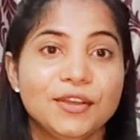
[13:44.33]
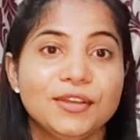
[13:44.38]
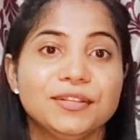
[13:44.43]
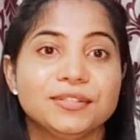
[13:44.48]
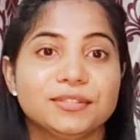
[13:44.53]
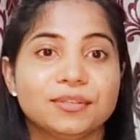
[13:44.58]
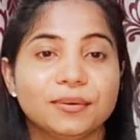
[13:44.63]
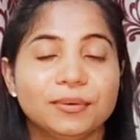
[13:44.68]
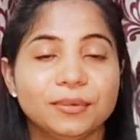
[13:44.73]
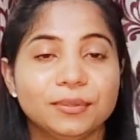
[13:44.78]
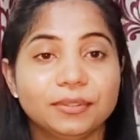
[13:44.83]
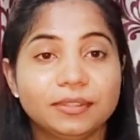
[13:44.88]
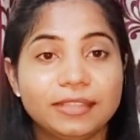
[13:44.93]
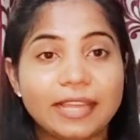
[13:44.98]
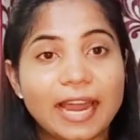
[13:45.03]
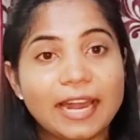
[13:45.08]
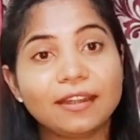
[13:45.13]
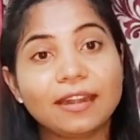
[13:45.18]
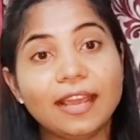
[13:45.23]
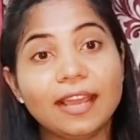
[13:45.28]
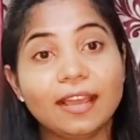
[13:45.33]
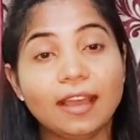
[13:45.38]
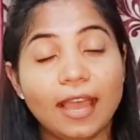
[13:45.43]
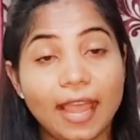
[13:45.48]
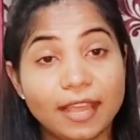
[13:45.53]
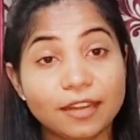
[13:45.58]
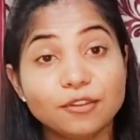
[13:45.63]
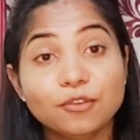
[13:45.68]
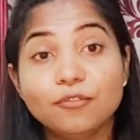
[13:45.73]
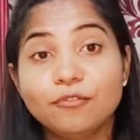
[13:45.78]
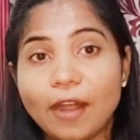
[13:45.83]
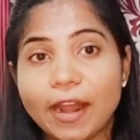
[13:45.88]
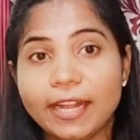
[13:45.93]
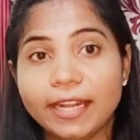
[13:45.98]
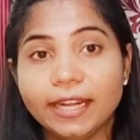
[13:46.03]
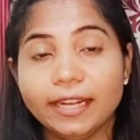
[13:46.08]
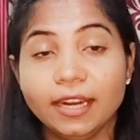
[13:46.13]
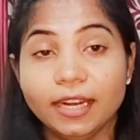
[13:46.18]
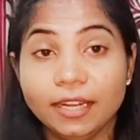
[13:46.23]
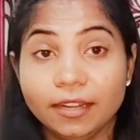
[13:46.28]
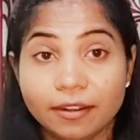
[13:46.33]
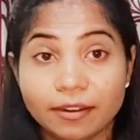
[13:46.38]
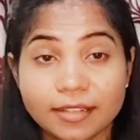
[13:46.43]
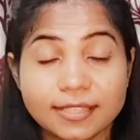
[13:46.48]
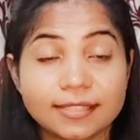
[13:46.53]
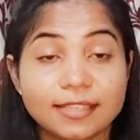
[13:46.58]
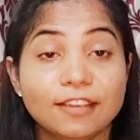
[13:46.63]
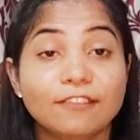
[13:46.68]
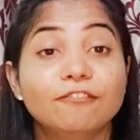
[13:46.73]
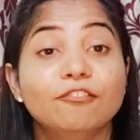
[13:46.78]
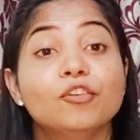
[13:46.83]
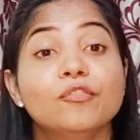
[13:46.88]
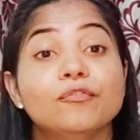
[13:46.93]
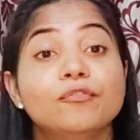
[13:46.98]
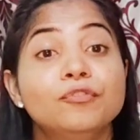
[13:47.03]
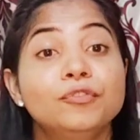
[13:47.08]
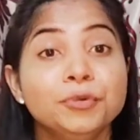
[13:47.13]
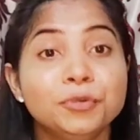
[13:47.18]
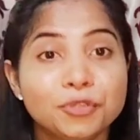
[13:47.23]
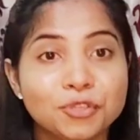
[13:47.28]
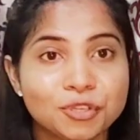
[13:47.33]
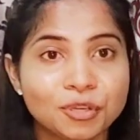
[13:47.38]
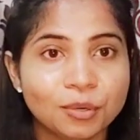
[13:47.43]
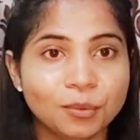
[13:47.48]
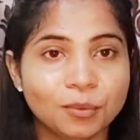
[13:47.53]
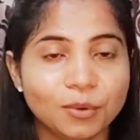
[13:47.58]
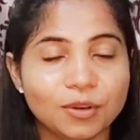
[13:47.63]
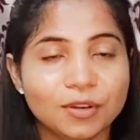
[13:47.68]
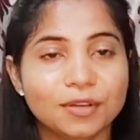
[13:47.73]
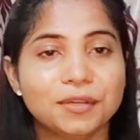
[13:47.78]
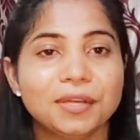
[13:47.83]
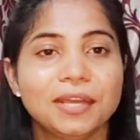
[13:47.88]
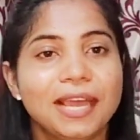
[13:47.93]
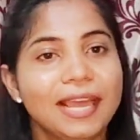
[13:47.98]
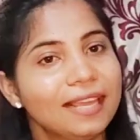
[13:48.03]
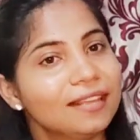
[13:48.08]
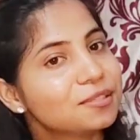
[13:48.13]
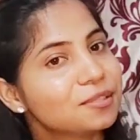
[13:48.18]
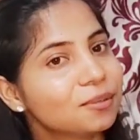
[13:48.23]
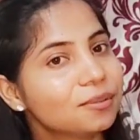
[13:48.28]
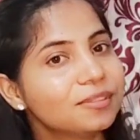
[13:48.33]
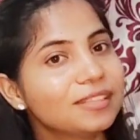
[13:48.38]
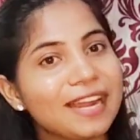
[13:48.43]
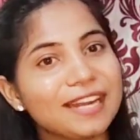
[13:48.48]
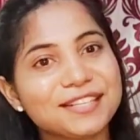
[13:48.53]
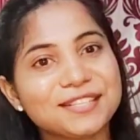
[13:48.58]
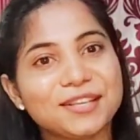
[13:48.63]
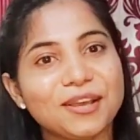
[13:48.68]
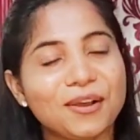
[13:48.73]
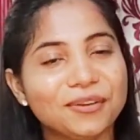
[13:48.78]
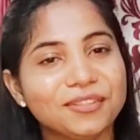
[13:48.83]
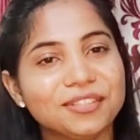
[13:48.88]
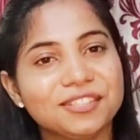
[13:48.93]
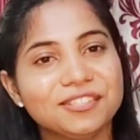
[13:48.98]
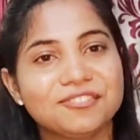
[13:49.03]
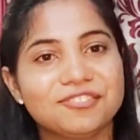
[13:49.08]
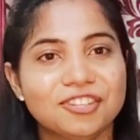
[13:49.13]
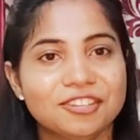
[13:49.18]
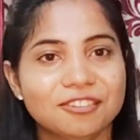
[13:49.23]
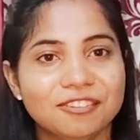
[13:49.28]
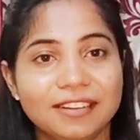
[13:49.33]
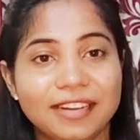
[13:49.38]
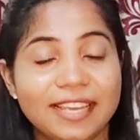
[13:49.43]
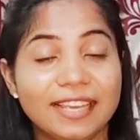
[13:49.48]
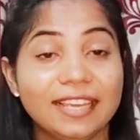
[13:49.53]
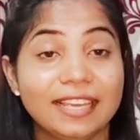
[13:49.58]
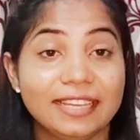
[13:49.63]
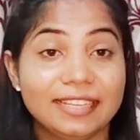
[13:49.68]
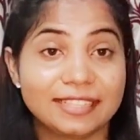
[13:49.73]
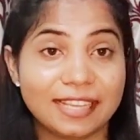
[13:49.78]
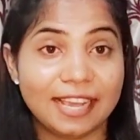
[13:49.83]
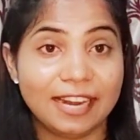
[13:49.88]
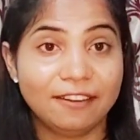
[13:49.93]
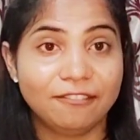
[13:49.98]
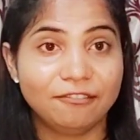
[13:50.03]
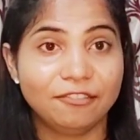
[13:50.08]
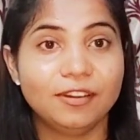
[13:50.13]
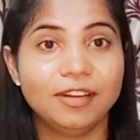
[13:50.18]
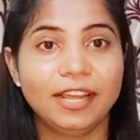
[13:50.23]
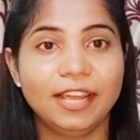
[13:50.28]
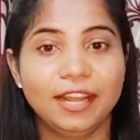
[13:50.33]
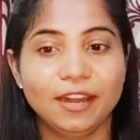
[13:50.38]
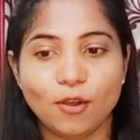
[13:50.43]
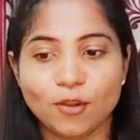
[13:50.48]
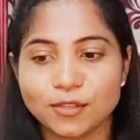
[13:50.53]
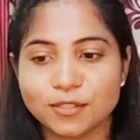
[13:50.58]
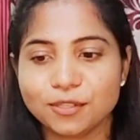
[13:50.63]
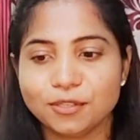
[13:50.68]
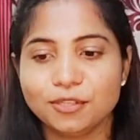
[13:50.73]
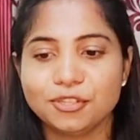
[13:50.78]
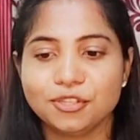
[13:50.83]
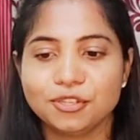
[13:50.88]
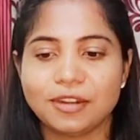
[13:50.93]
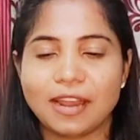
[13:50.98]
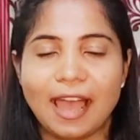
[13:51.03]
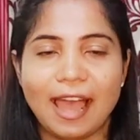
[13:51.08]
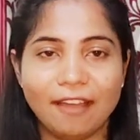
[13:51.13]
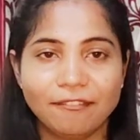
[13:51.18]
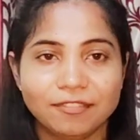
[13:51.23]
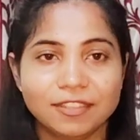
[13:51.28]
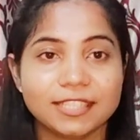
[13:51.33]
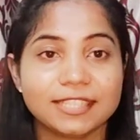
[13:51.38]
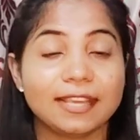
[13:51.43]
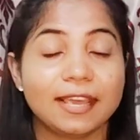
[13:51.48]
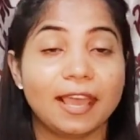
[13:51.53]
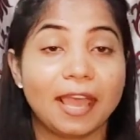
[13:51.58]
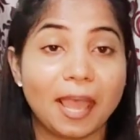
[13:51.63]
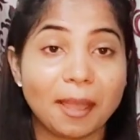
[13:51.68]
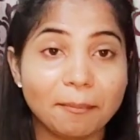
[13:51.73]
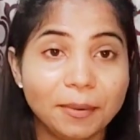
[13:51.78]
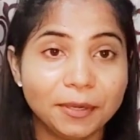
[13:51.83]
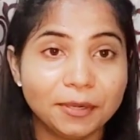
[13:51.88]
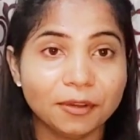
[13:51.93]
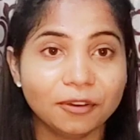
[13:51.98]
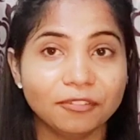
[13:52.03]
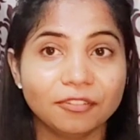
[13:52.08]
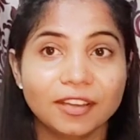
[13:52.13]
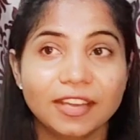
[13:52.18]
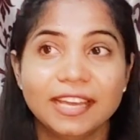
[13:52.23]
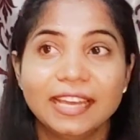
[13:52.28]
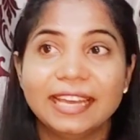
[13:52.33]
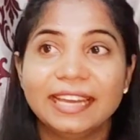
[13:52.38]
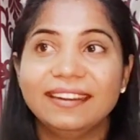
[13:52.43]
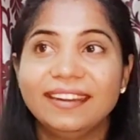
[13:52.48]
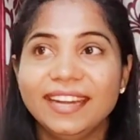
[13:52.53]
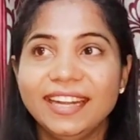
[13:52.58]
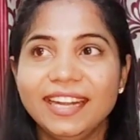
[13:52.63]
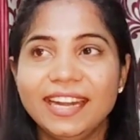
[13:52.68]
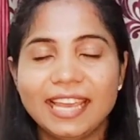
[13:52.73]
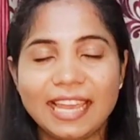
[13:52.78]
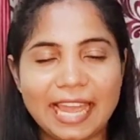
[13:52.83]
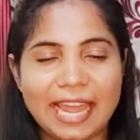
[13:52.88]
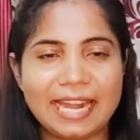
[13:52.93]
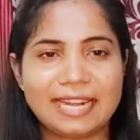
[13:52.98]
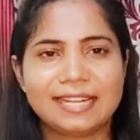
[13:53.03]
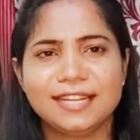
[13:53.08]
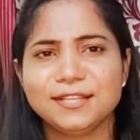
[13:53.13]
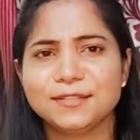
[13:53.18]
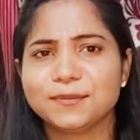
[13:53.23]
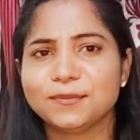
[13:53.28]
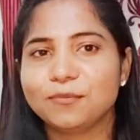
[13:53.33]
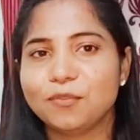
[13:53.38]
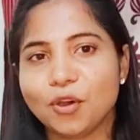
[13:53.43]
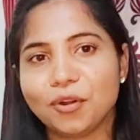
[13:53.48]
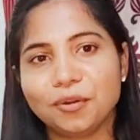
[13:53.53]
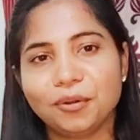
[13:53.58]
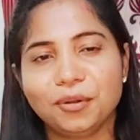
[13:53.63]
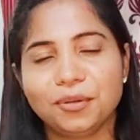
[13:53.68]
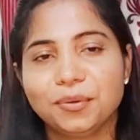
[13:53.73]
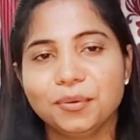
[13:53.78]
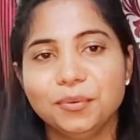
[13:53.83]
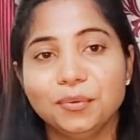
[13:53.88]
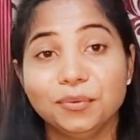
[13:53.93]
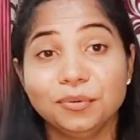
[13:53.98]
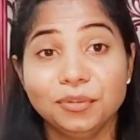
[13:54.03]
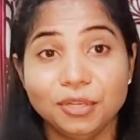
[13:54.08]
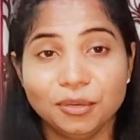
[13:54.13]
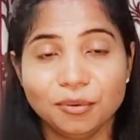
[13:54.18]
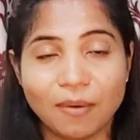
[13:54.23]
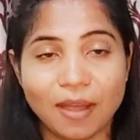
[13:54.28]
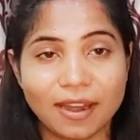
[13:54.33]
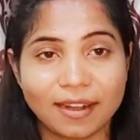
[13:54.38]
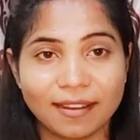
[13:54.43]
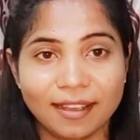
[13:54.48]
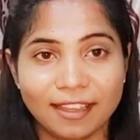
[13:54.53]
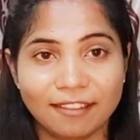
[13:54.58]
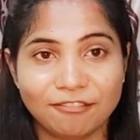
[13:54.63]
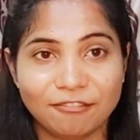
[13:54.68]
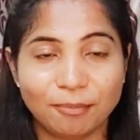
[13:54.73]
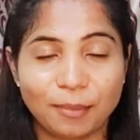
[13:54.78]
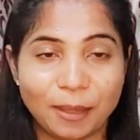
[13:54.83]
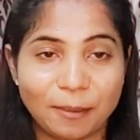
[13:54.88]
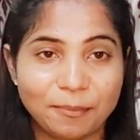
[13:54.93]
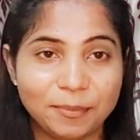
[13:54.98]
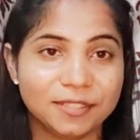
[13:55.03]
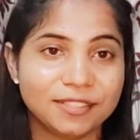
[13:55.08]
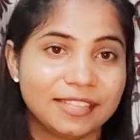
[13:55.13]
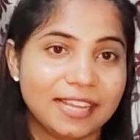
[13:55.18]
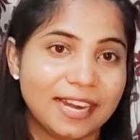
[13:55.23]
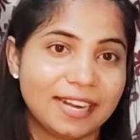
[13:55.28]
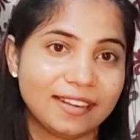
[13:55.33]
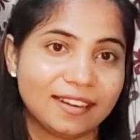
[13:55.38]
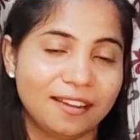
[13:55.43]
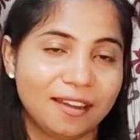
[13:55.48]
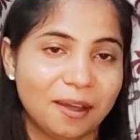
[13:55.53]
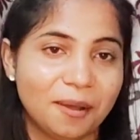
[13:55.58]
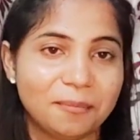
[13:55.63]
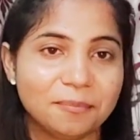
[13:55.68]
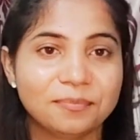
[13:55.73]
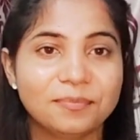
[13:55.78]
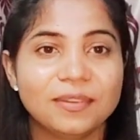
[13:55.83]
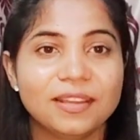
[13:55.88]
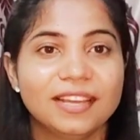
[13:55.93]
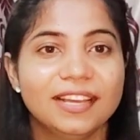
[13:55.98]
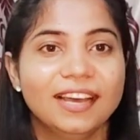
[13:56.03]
So that, and you find it interesting for future work. So that's how this journaling is helpful. And also you should have this habit of reading at least 1 or 2 new archive paper that come